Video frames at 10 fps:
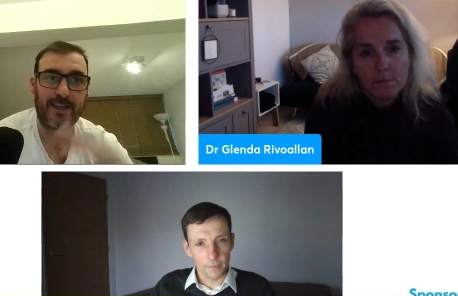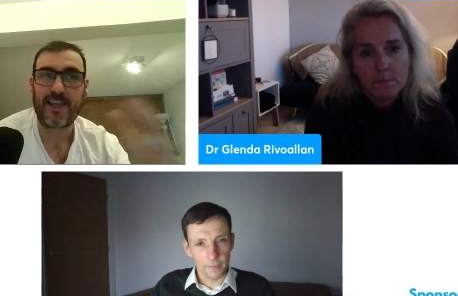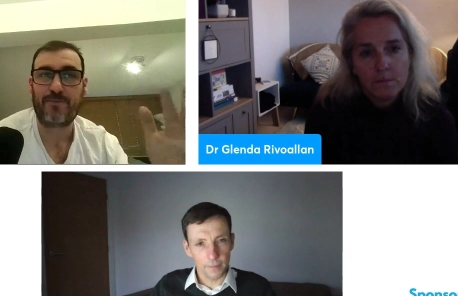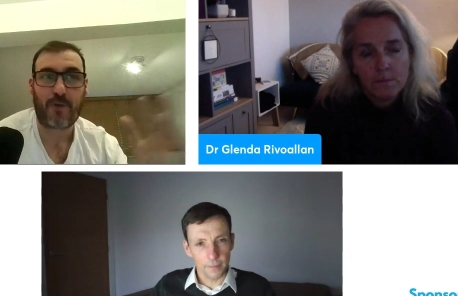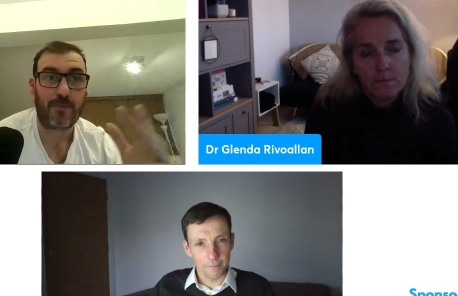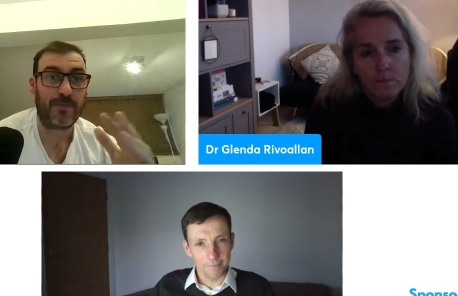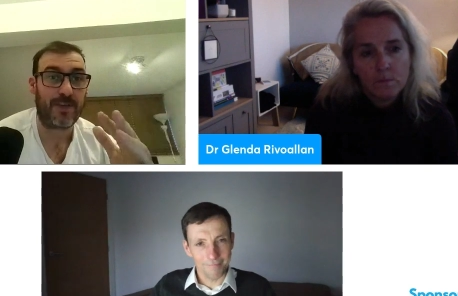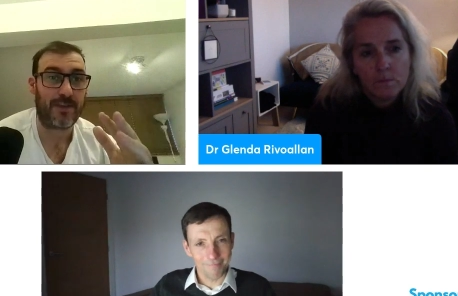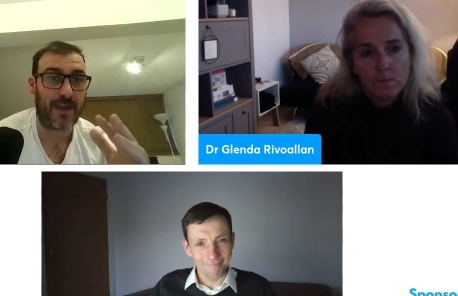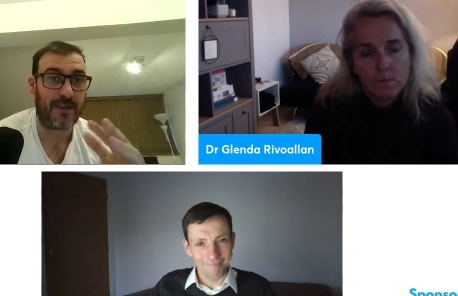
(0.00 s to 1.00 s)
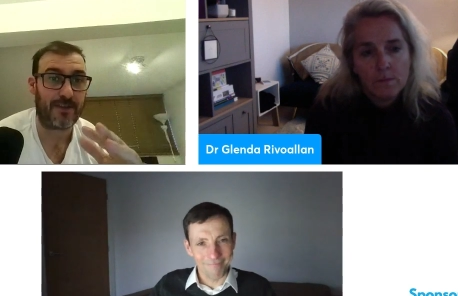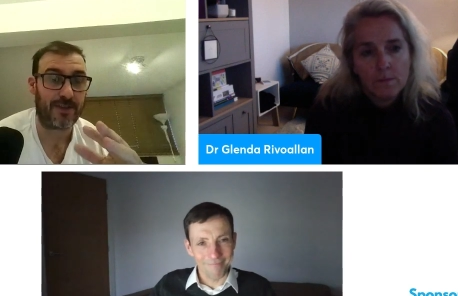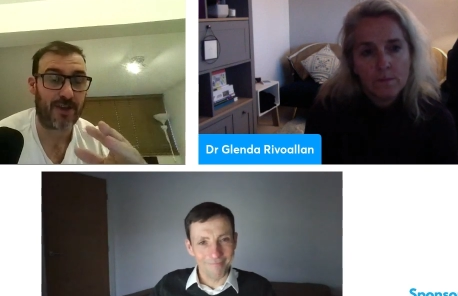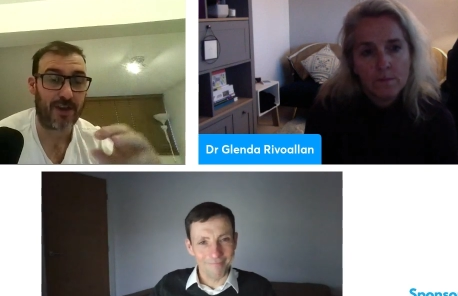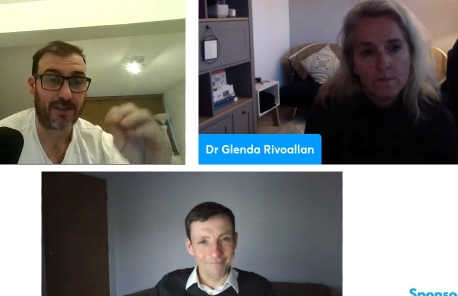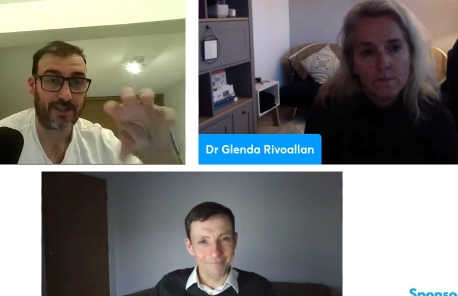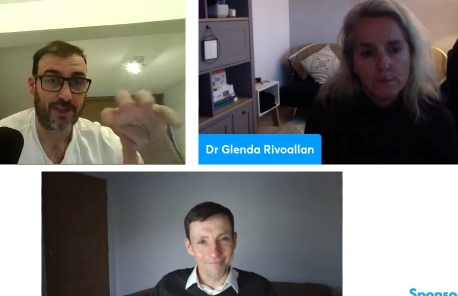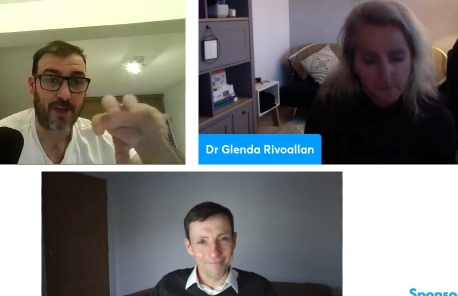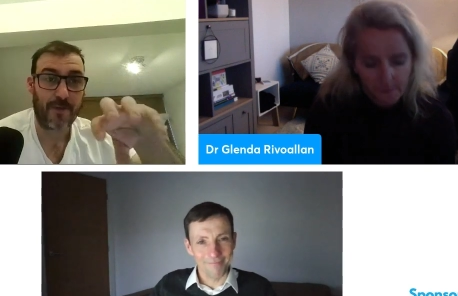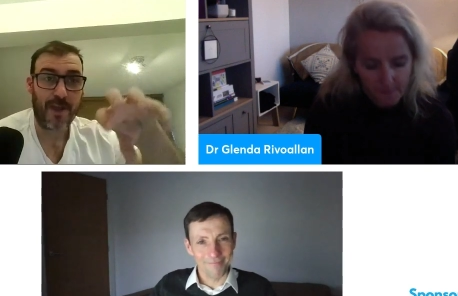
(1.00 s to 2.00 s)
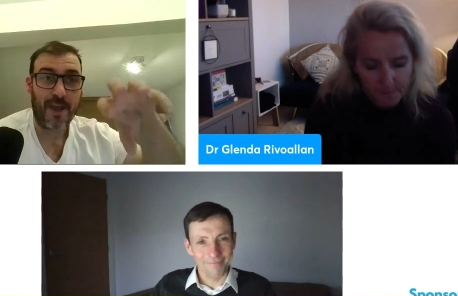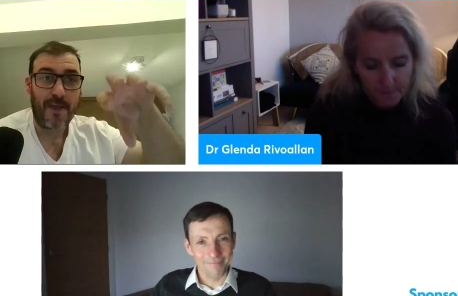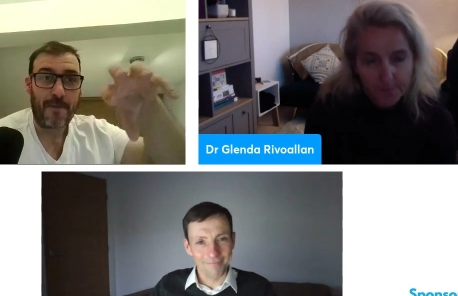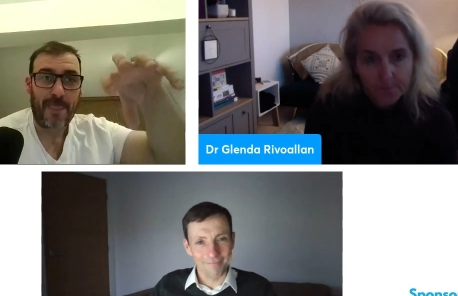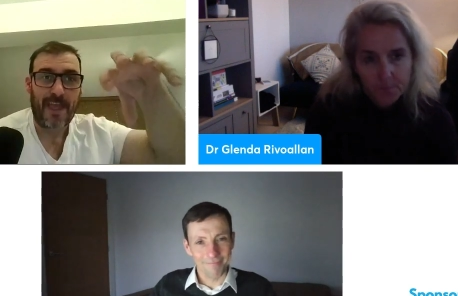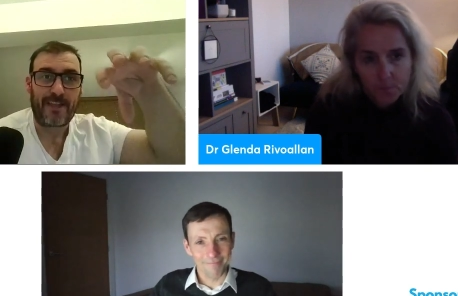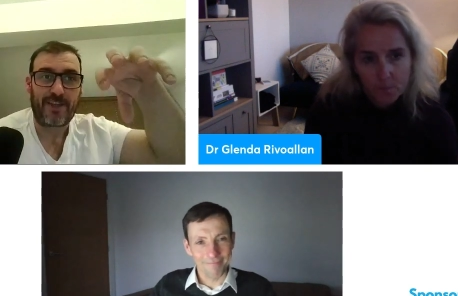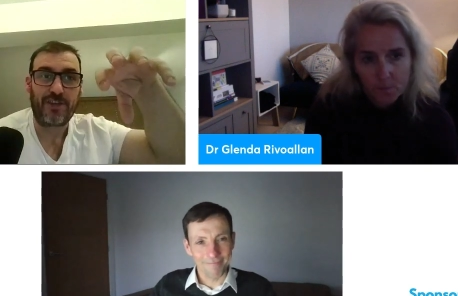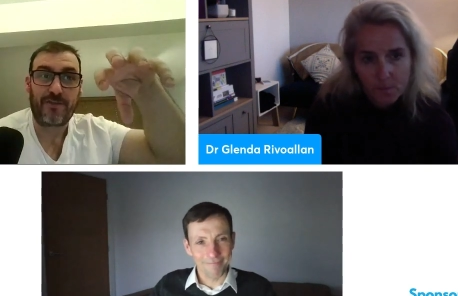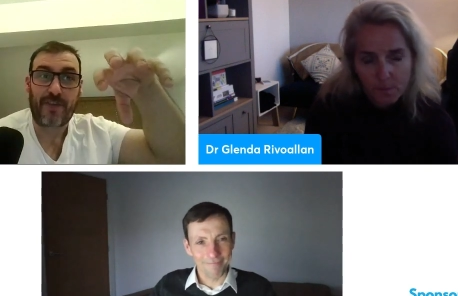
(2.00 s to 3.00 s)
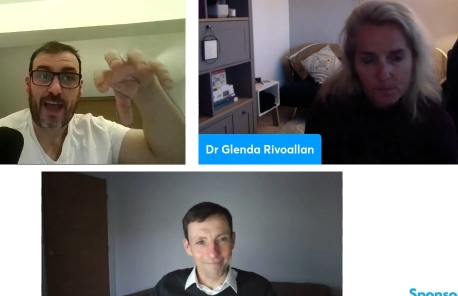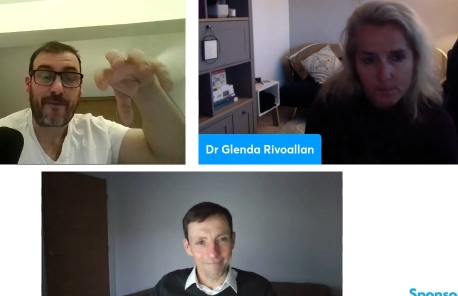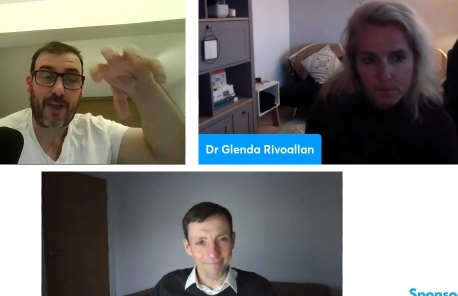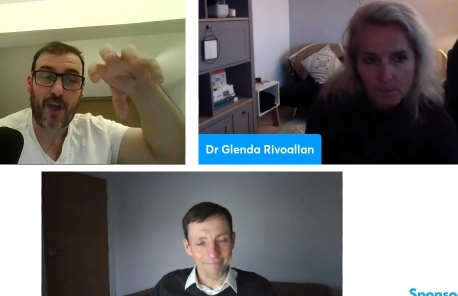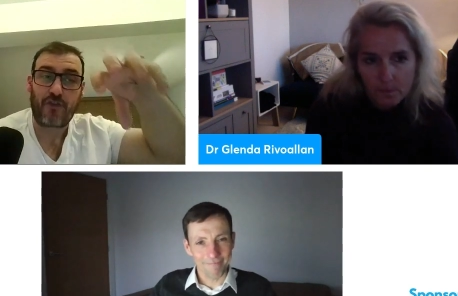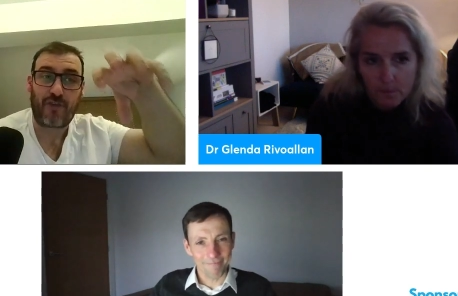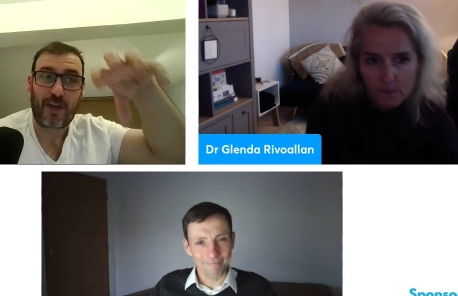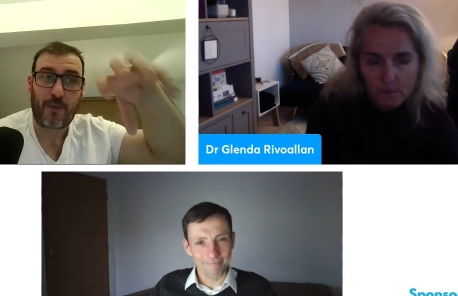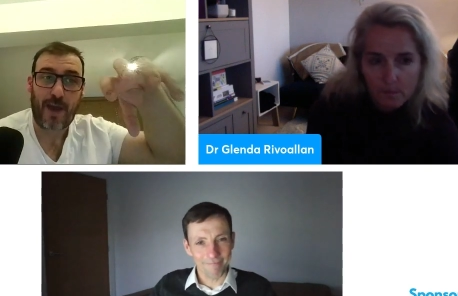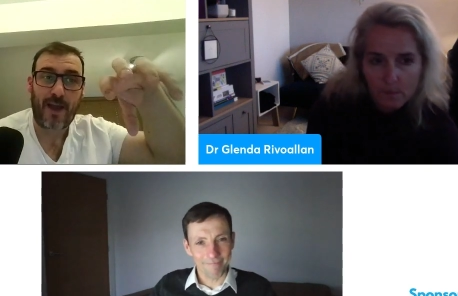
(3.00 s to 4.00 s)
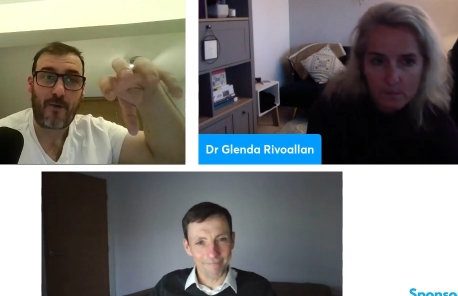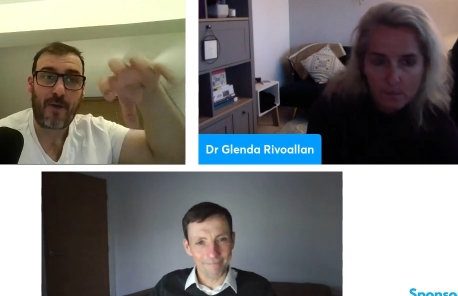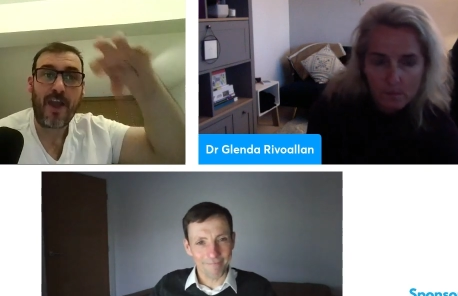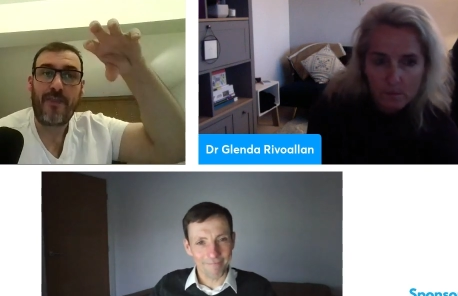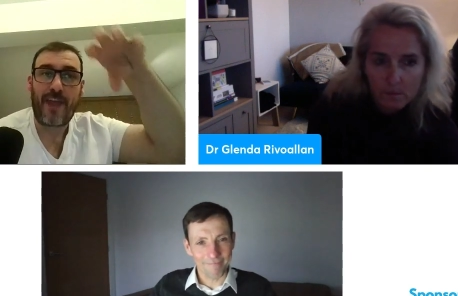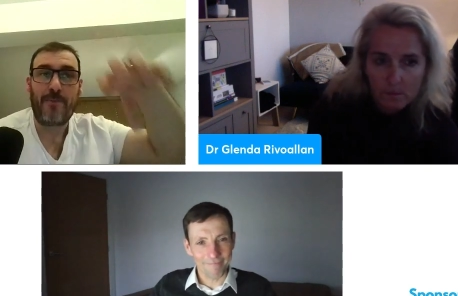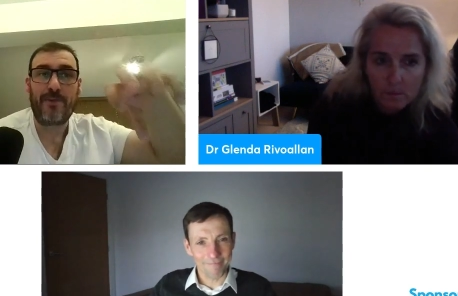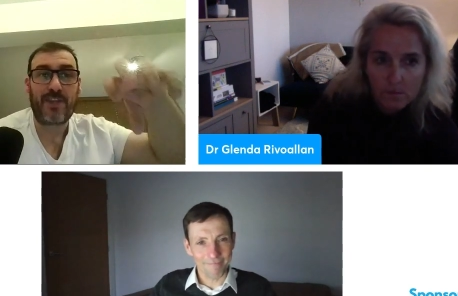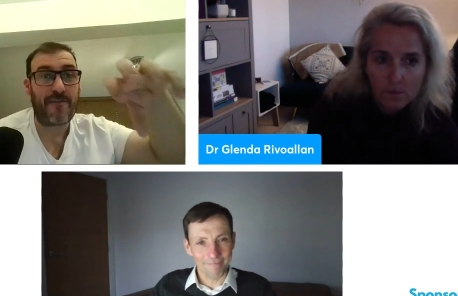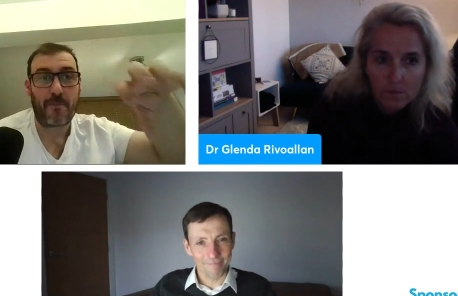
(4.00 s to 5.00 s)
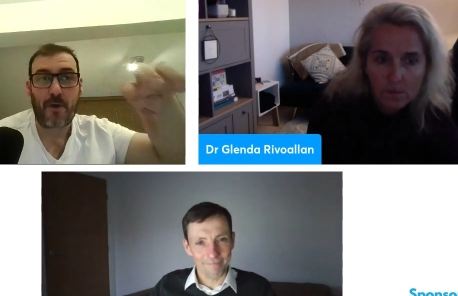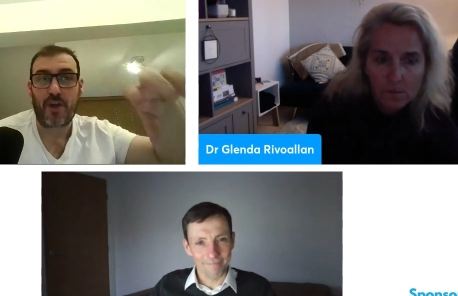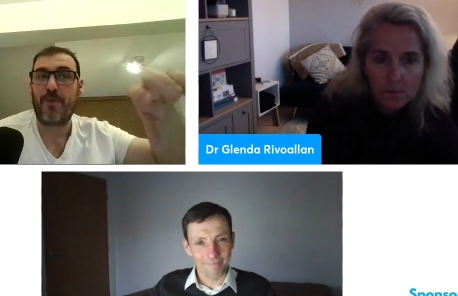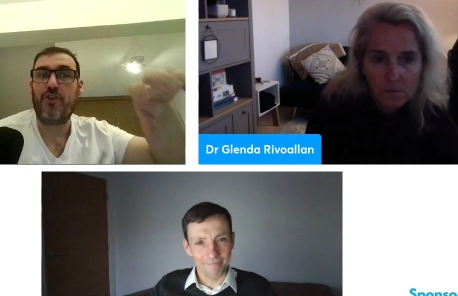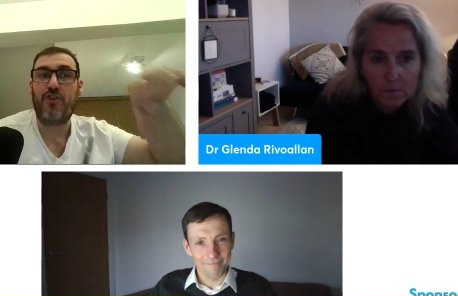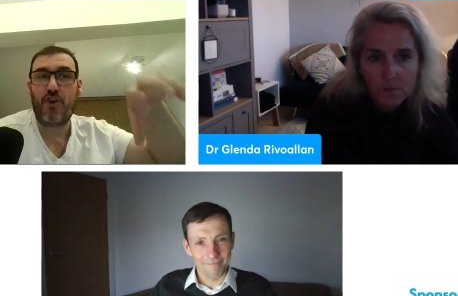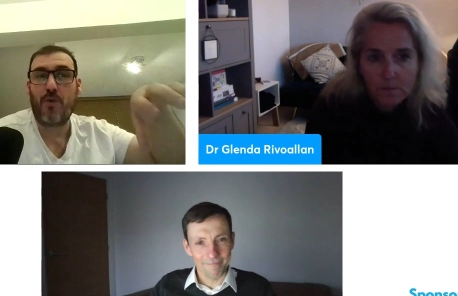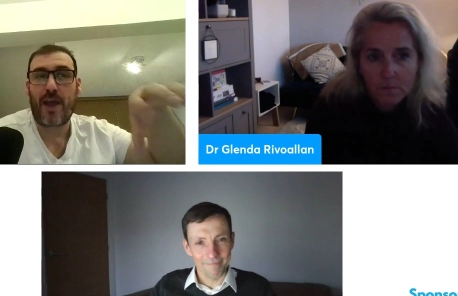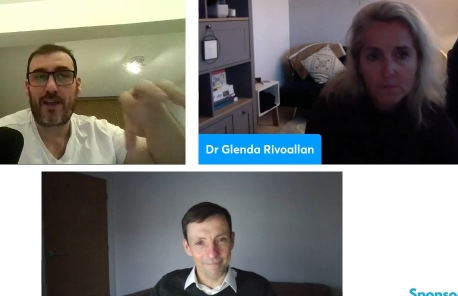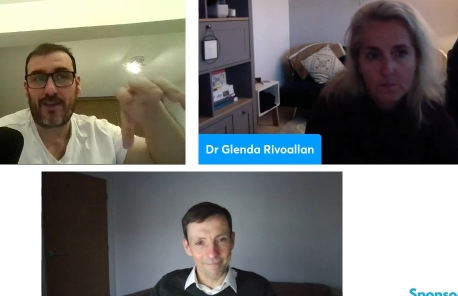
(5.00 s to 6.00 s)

Speaker 1: less problems in, in society. So, in terms of that, if it goes really well, they'll be saving money. But you, as